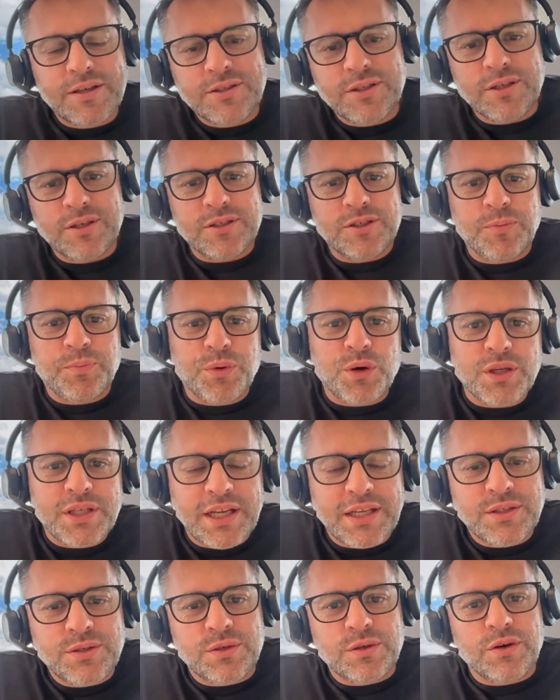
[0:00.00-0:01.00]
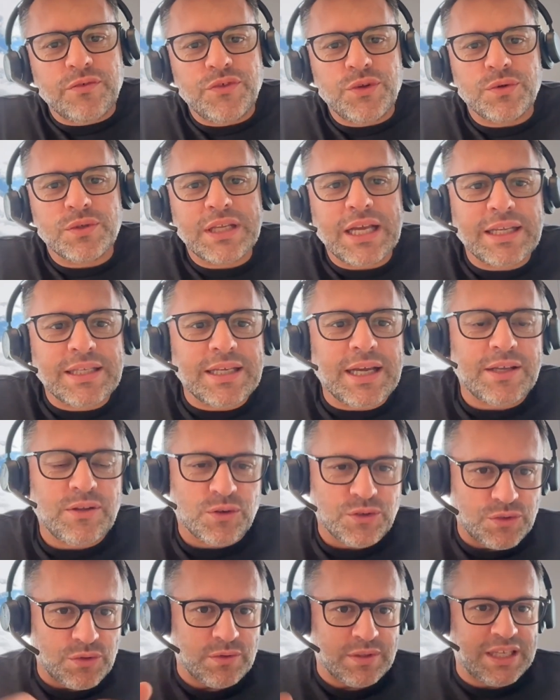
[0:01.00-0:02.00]
the, the protector of your data and
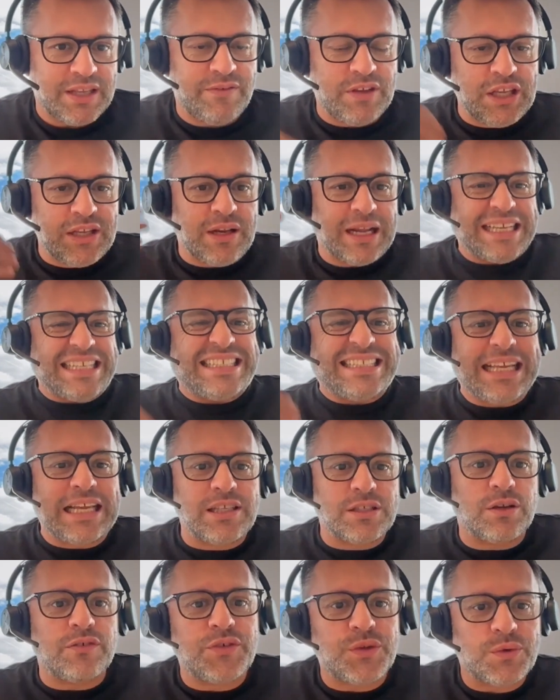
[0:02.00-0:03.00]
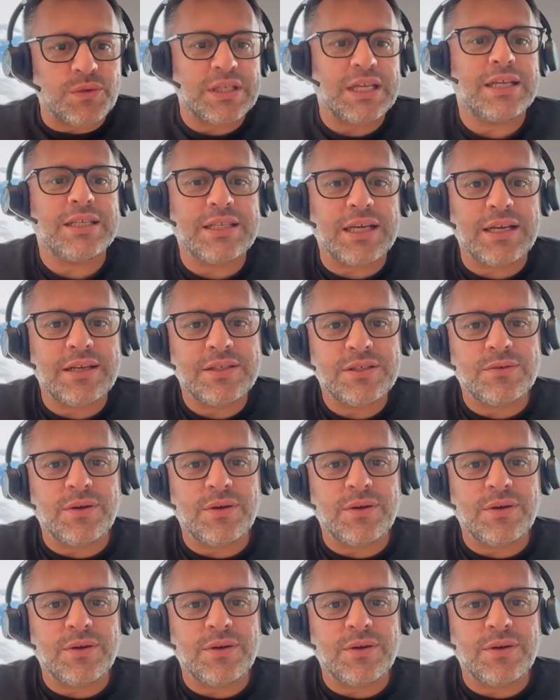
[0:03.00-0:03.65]
also giving like sense of your data.